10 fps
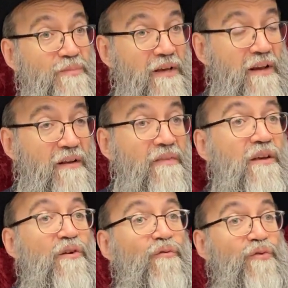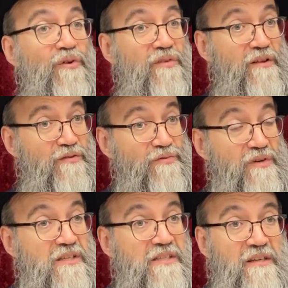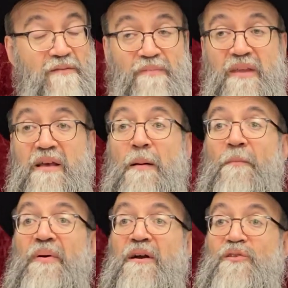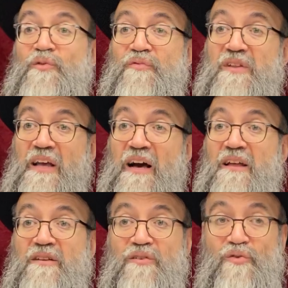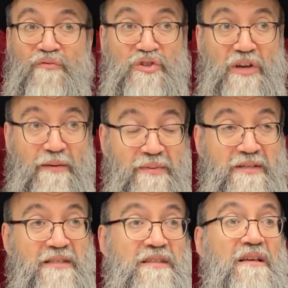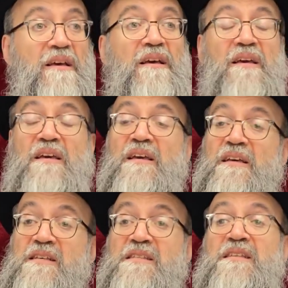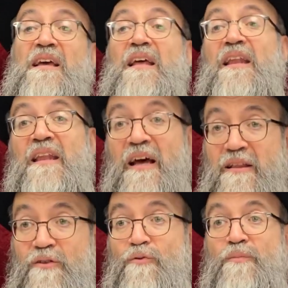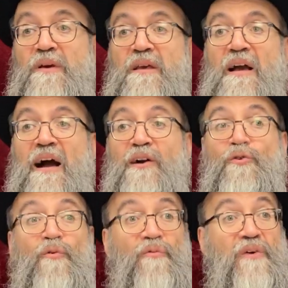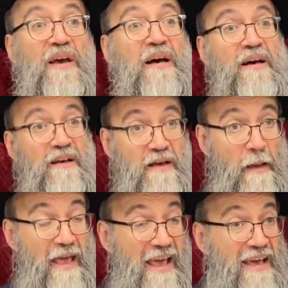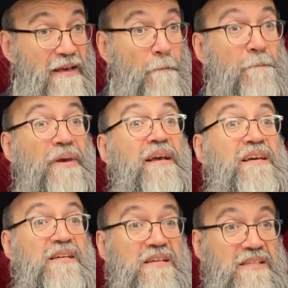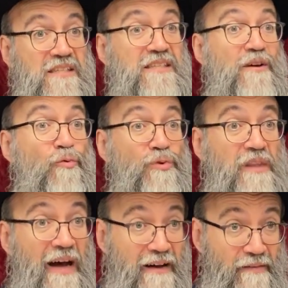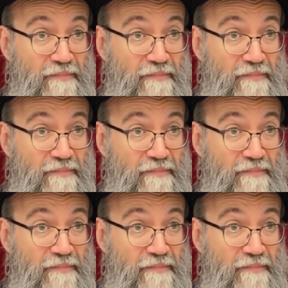meal. For that reason, part of the honor of Shabbos is not to be a koveya, a big seuda,